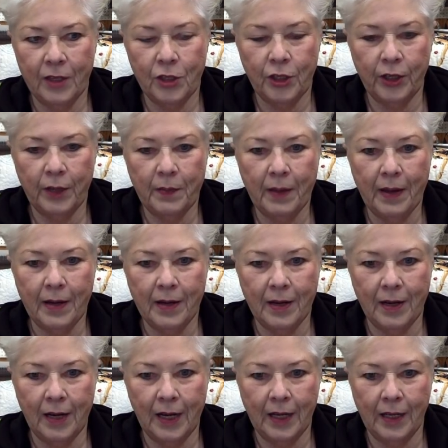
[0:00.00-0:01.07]
Jerry might
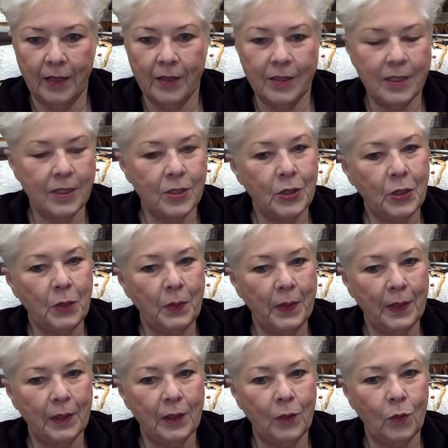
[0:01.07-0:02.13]
not like it because it's going to be
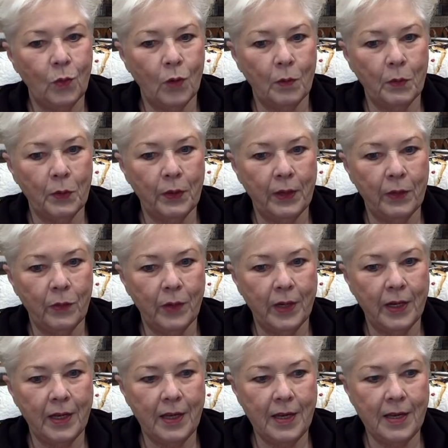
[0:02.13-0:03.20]
a little warmer than what
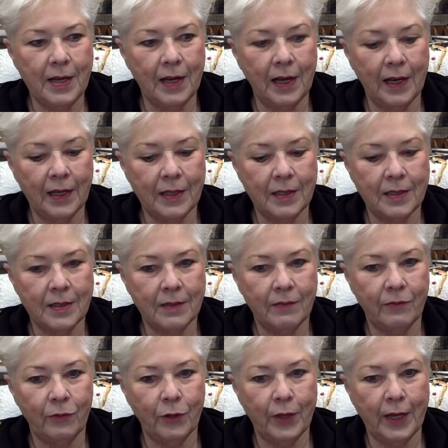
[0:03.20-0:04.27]
he likes
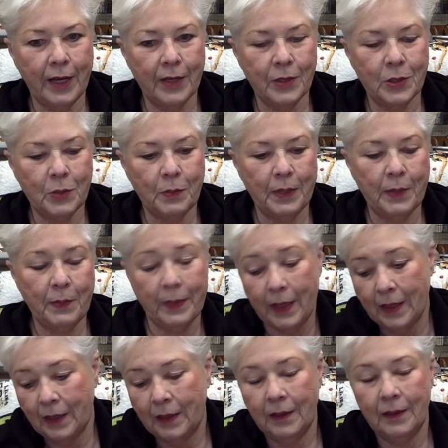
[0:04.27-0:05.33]
for the house to be, but